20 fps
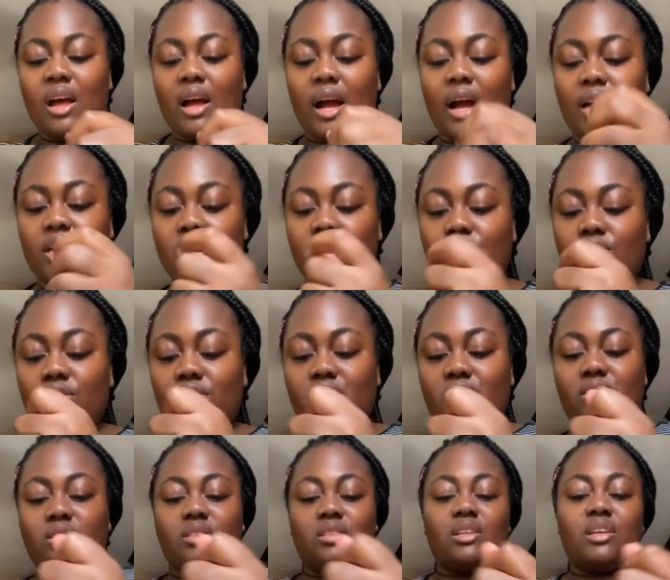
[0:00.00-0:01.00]
and
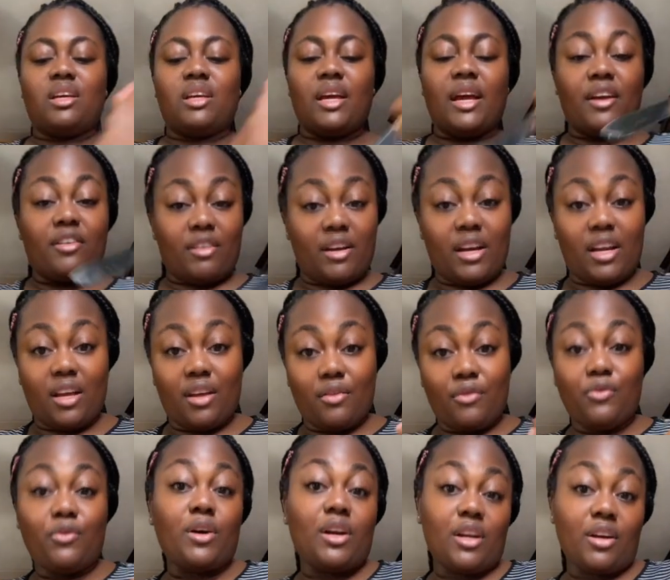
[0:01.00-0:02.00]
just get ready
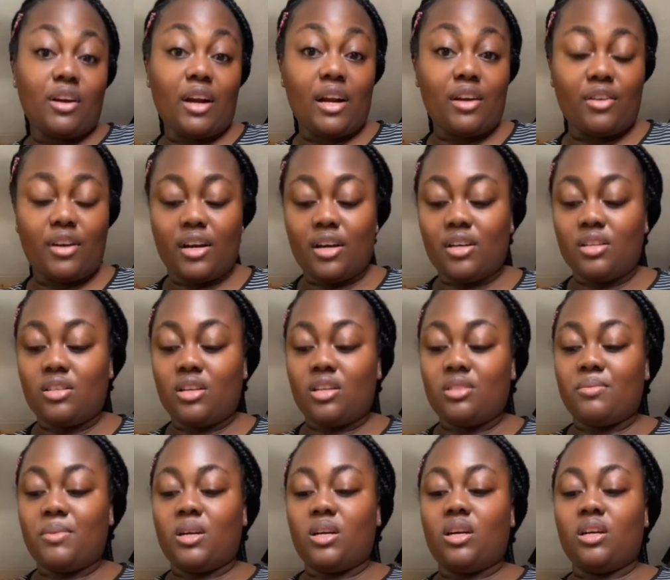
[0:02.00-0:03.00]
for the grand rehearsals,
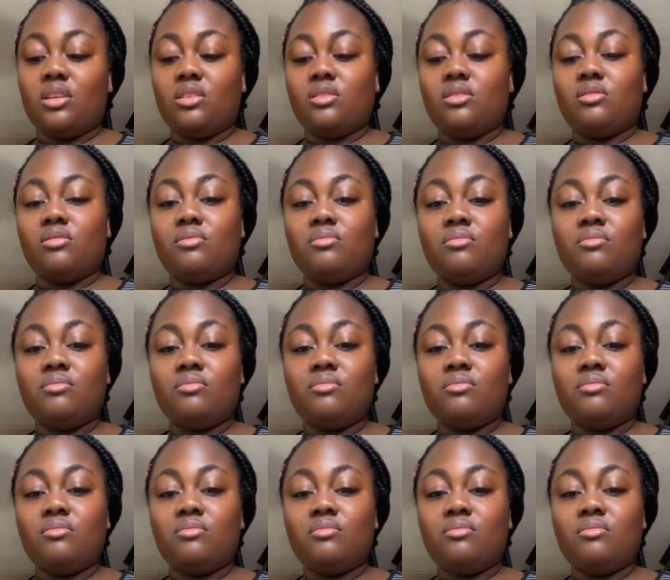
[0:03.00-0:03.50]
because